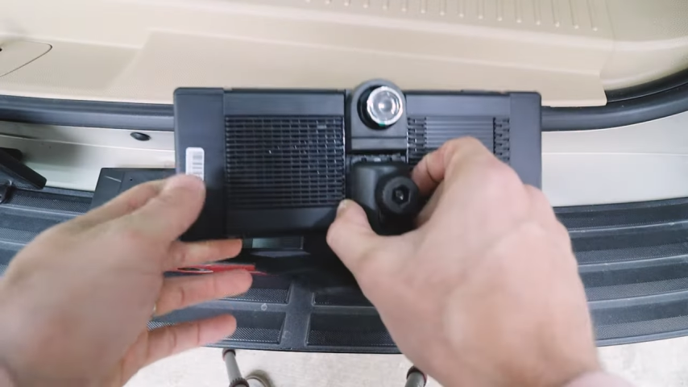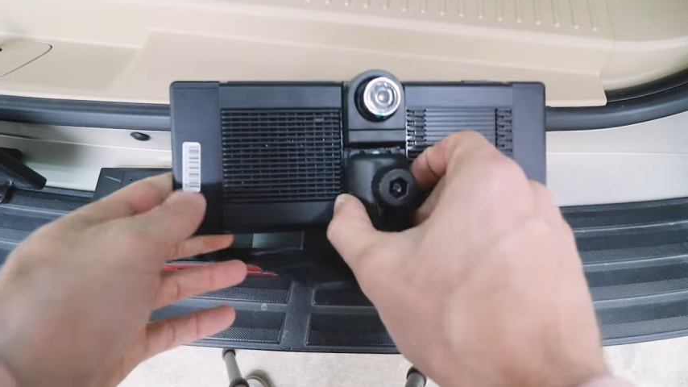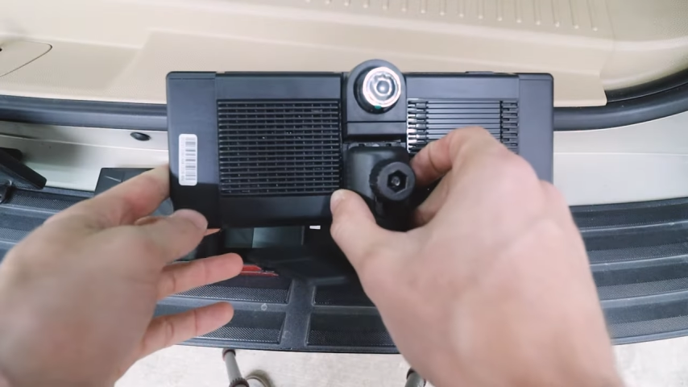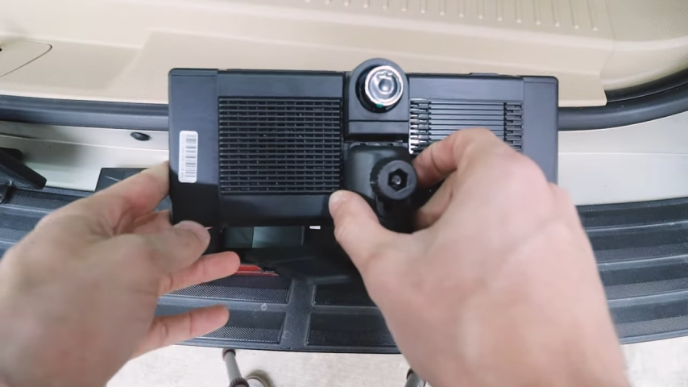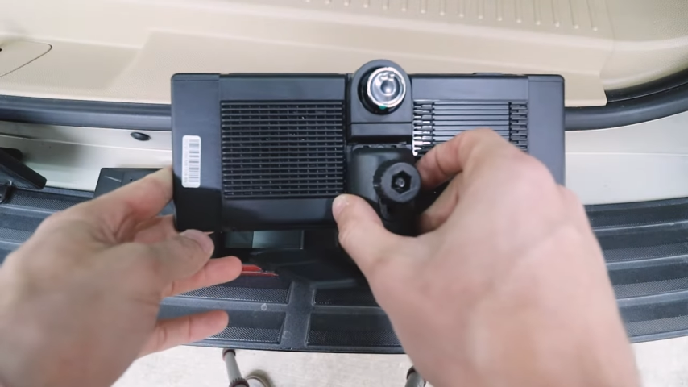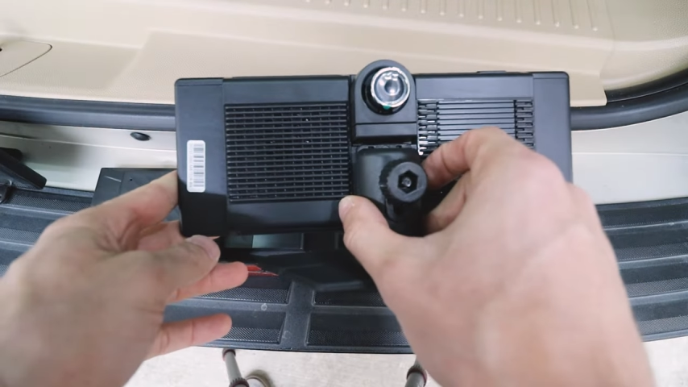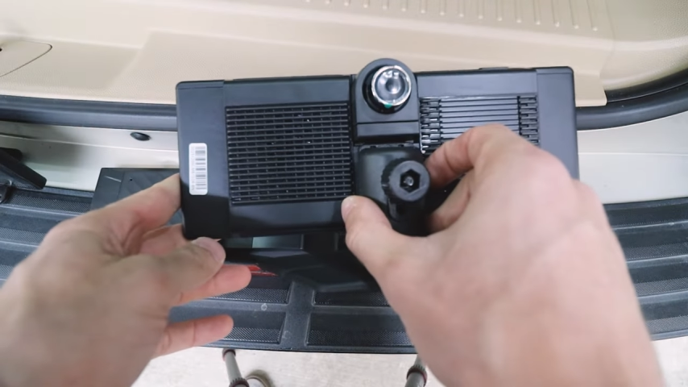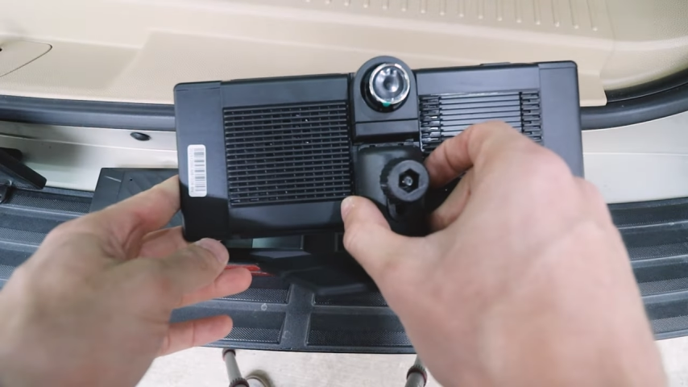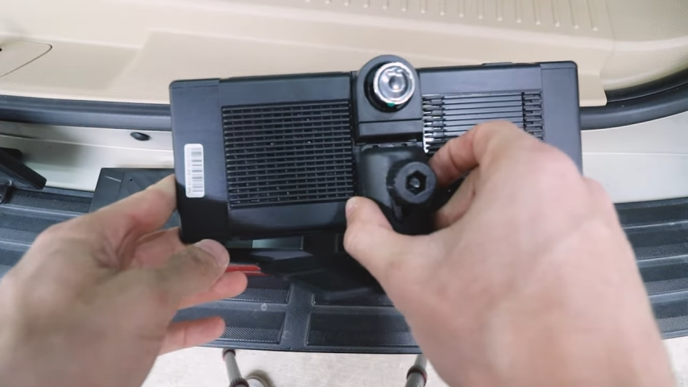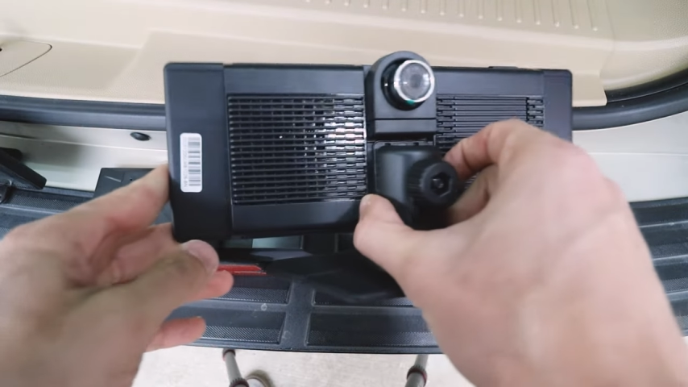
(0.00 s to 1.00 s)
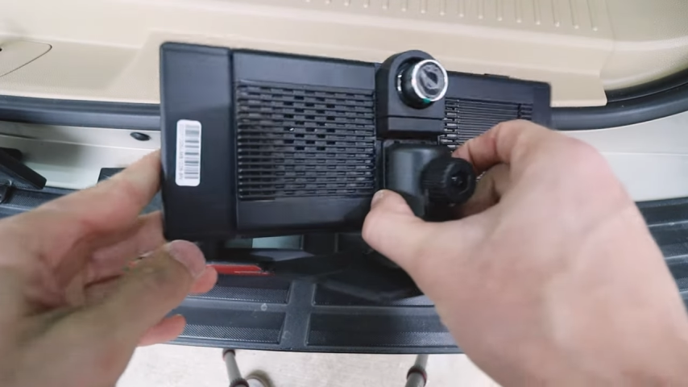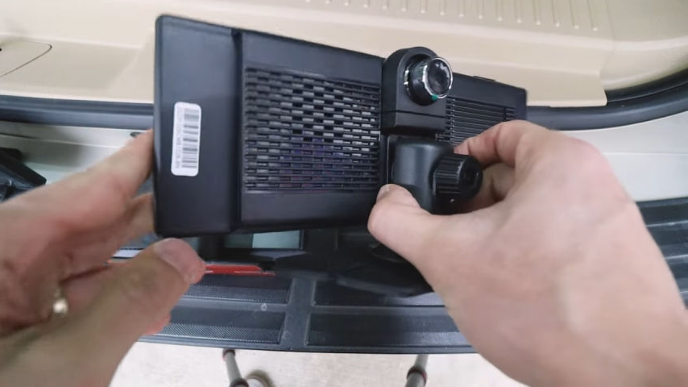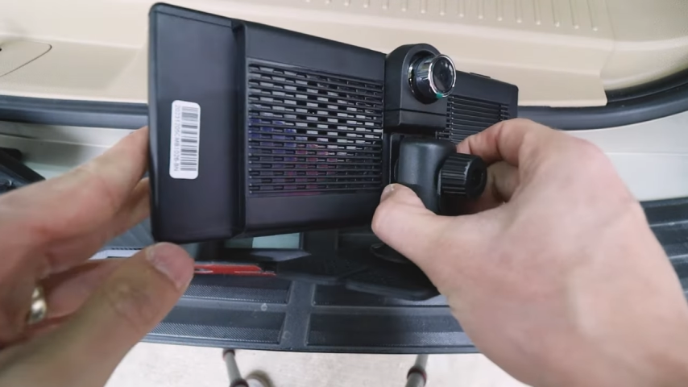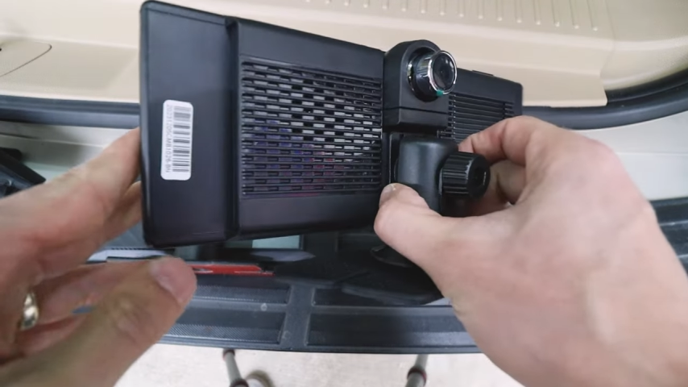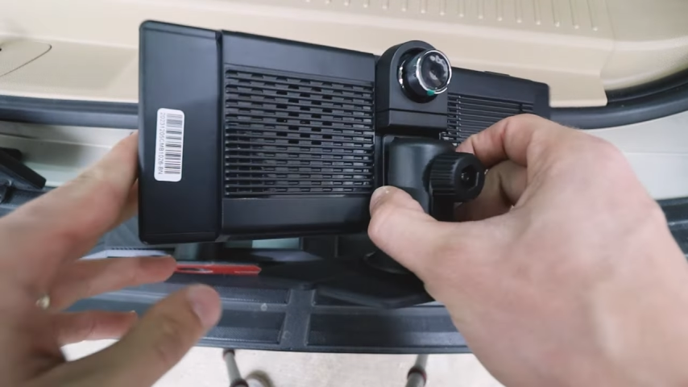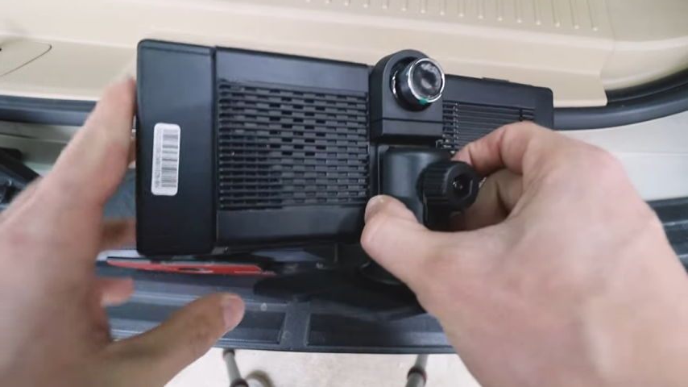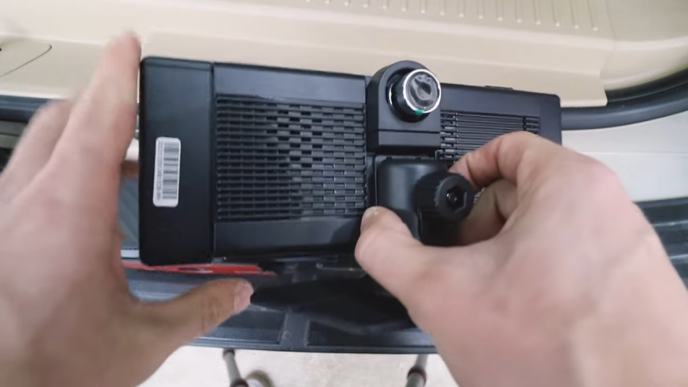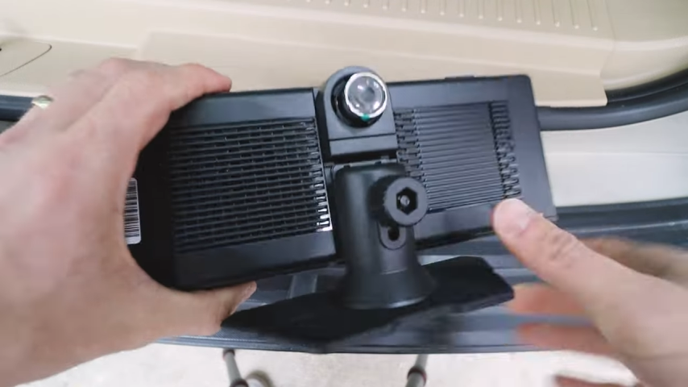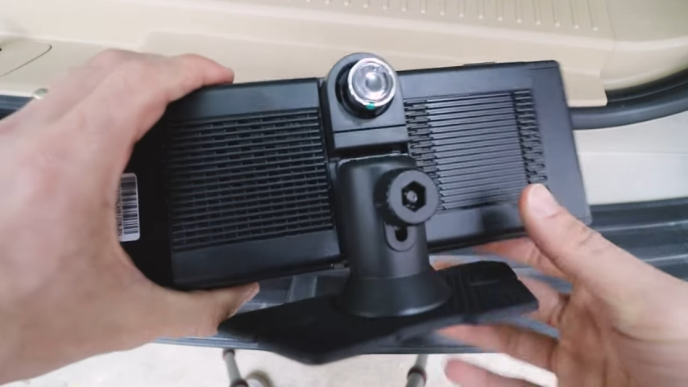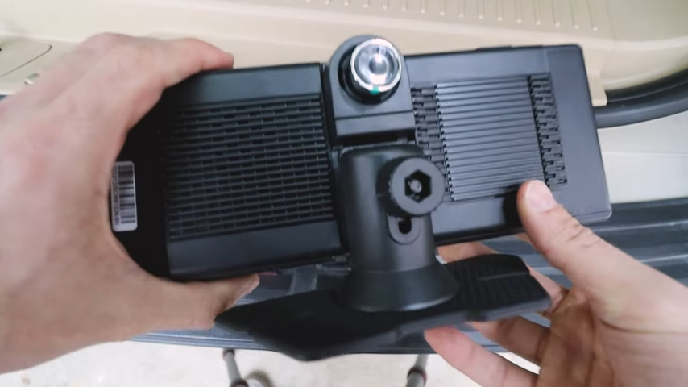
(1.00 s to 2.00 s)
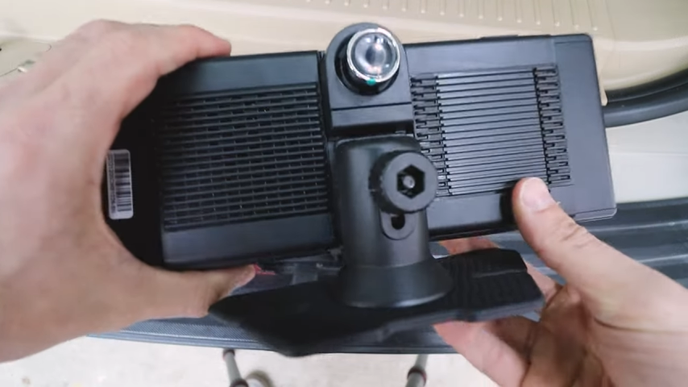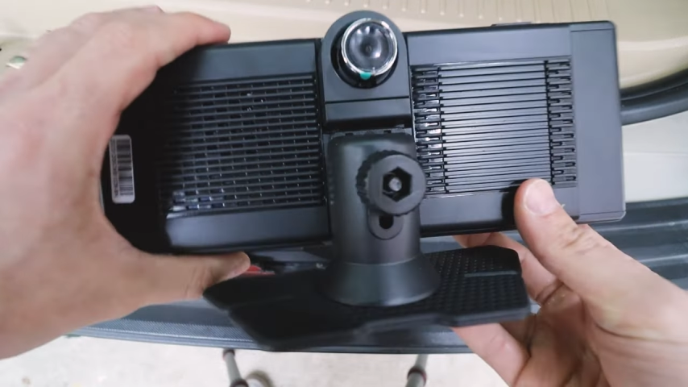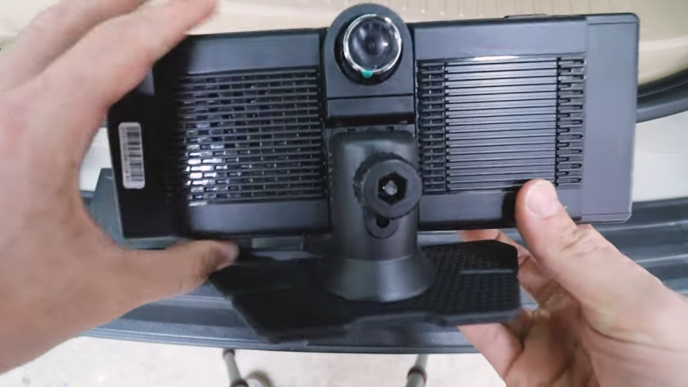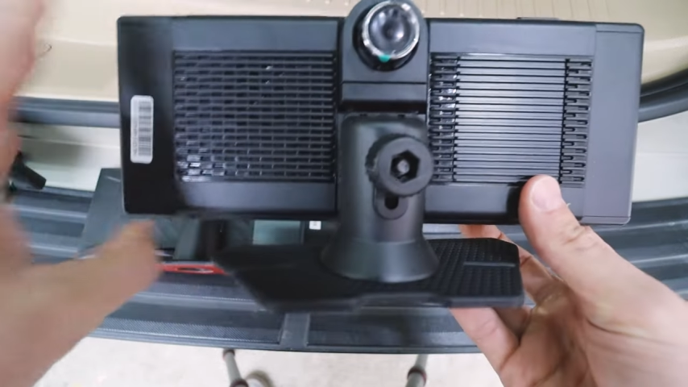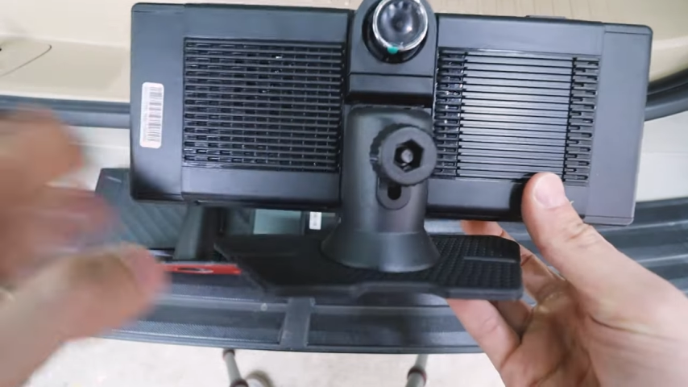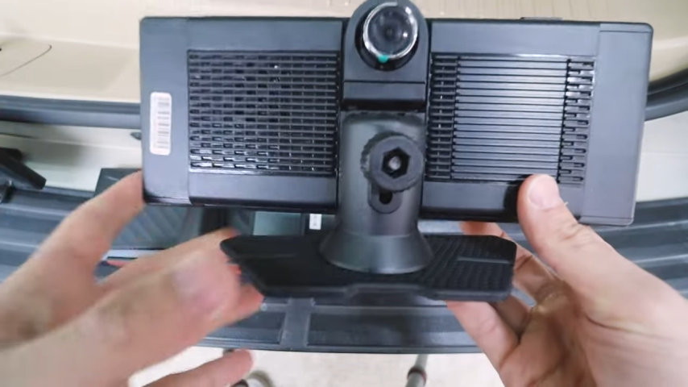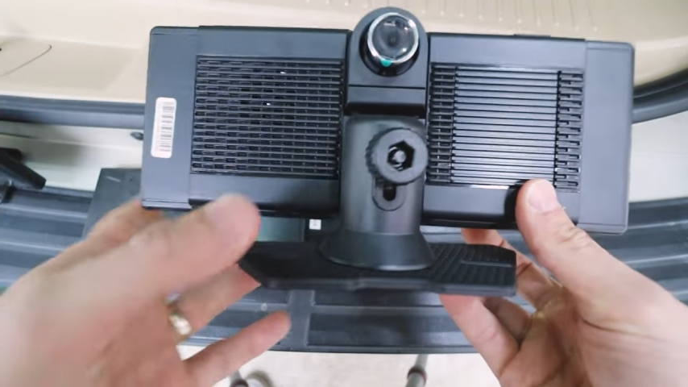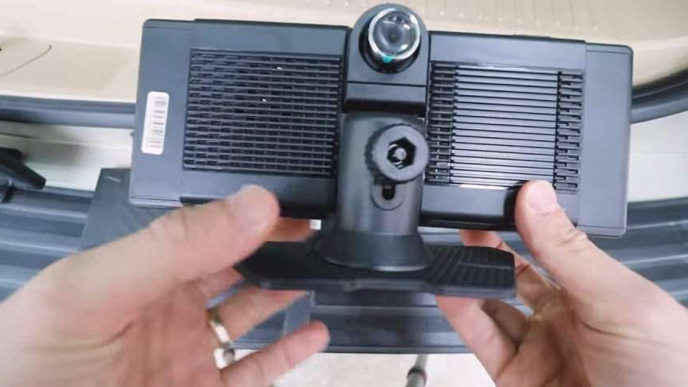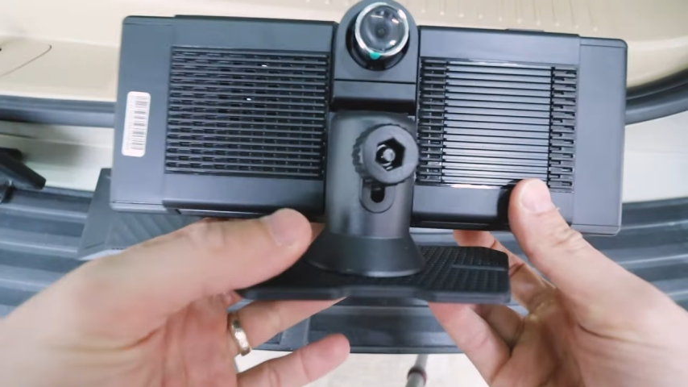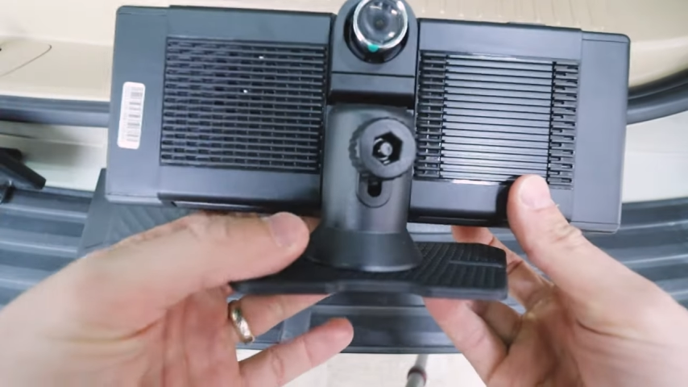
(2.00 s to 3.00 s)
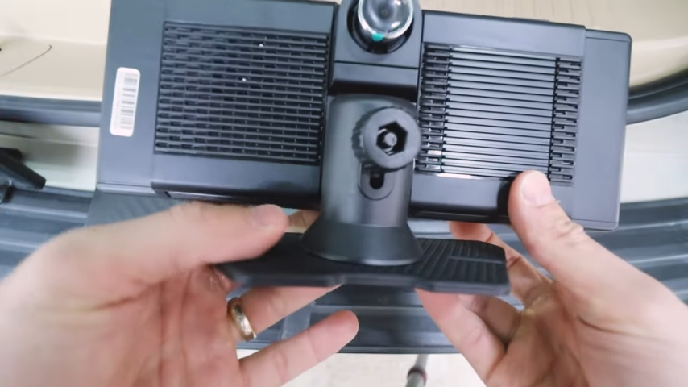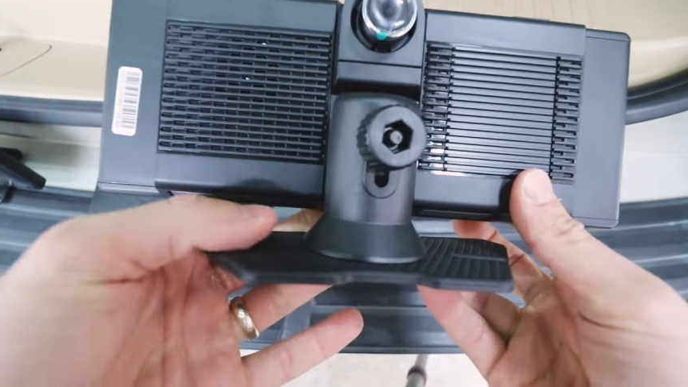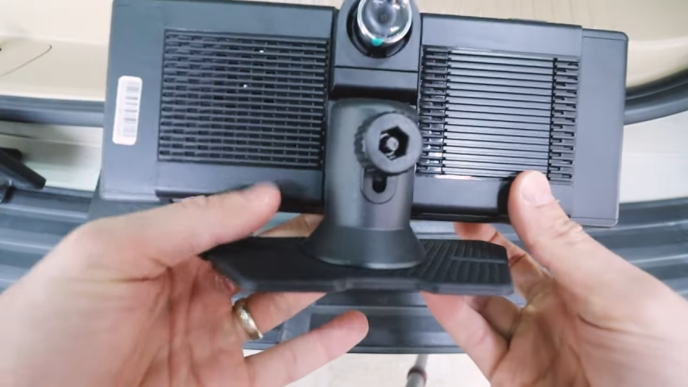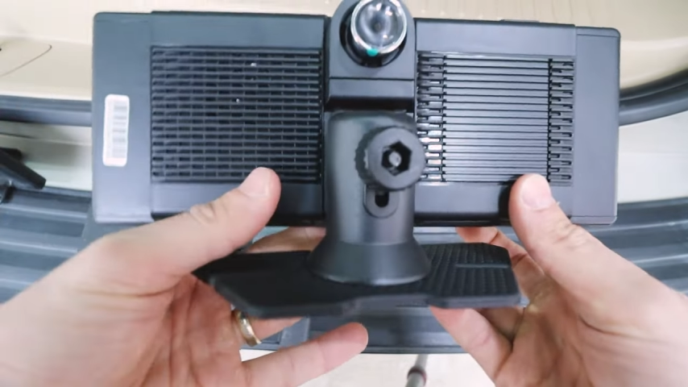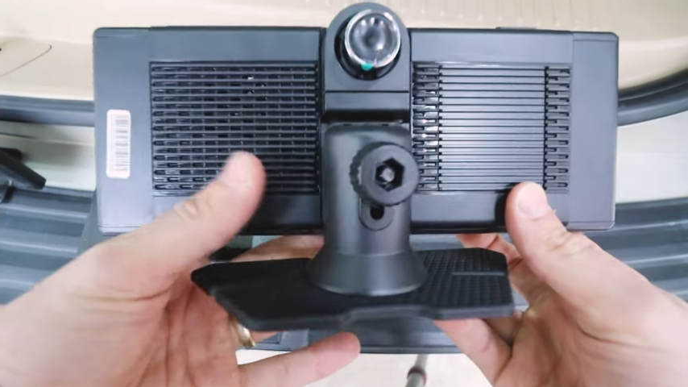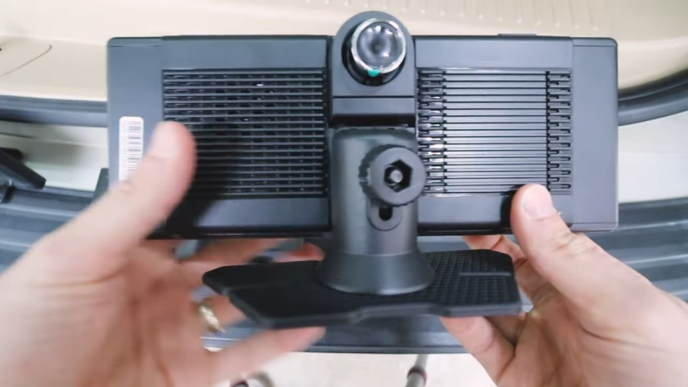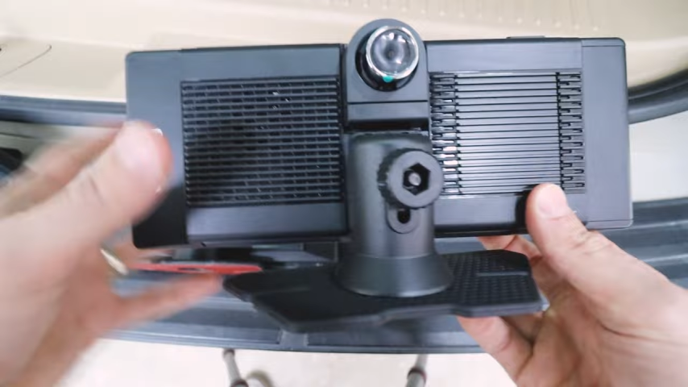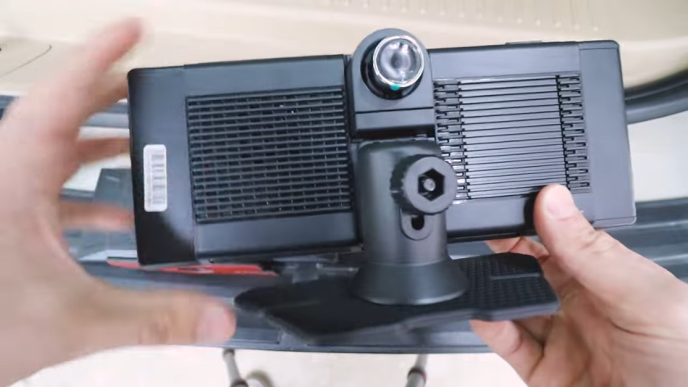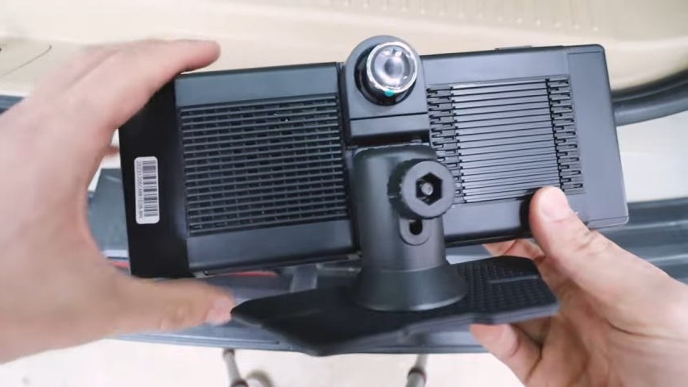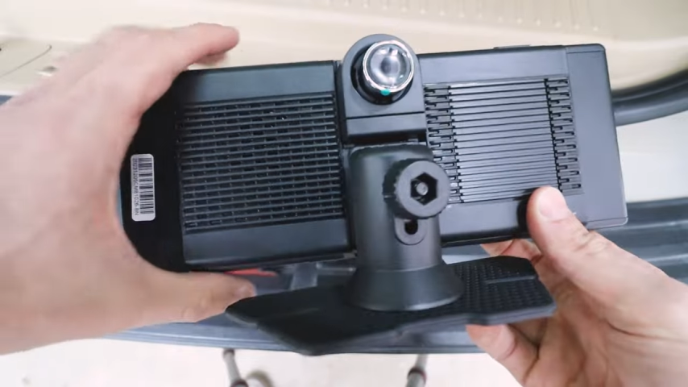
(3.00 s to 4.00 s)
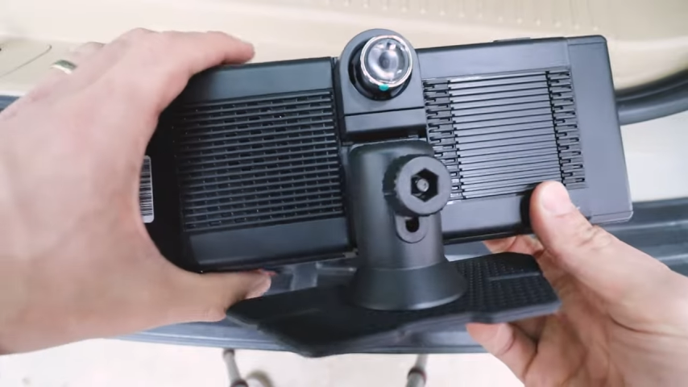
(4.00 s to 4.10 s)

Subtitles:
(no speaker visible)